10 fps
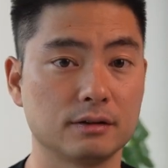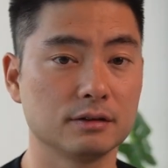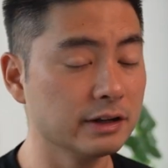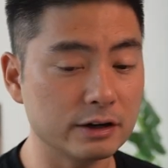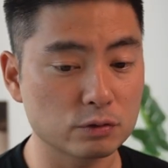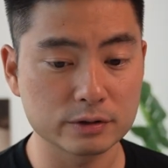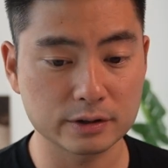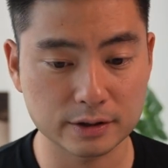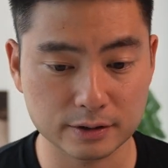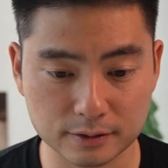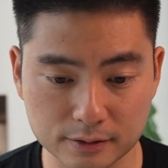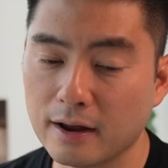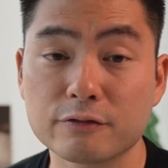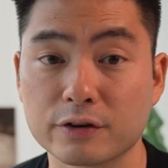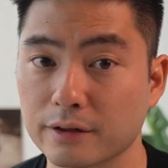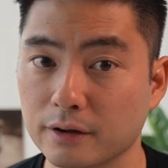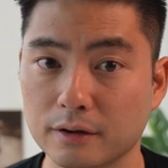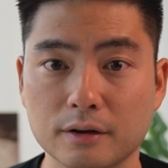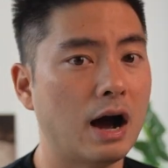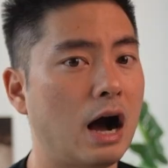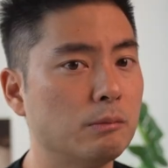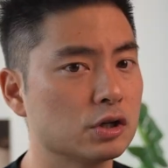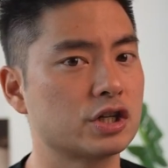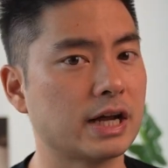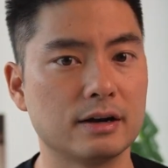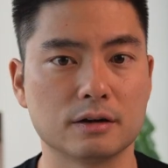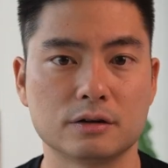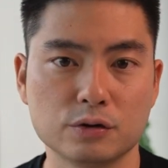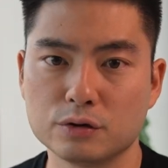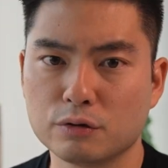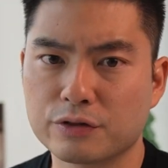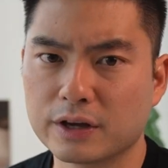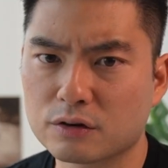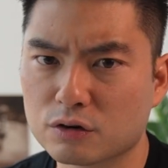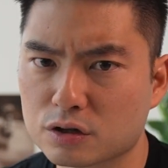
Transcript: Literally everything. How much data do you think your